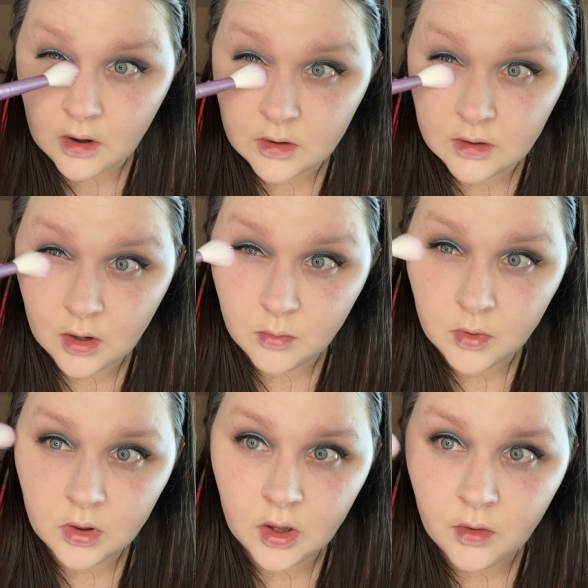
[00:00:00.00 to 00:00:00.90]
down
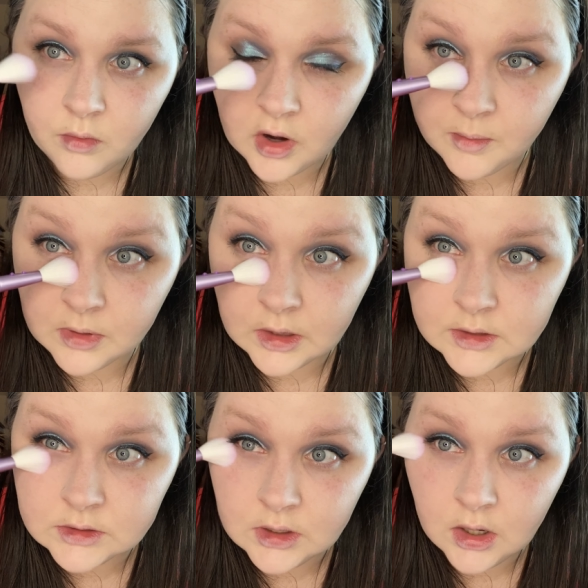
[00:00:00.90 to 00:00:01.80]
below where I
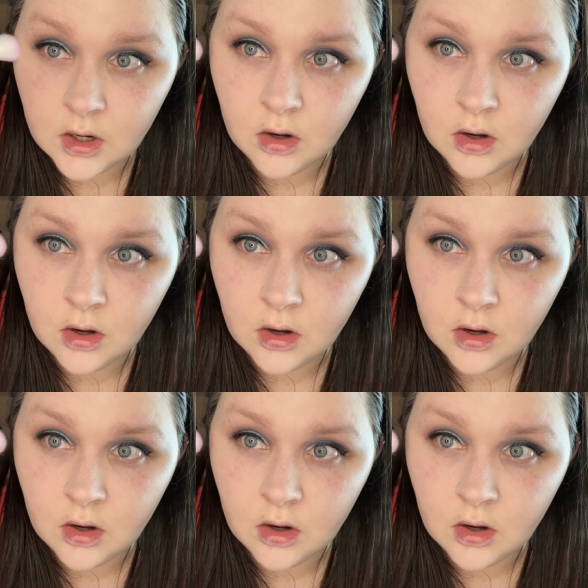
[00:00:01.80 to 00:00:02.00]
place it.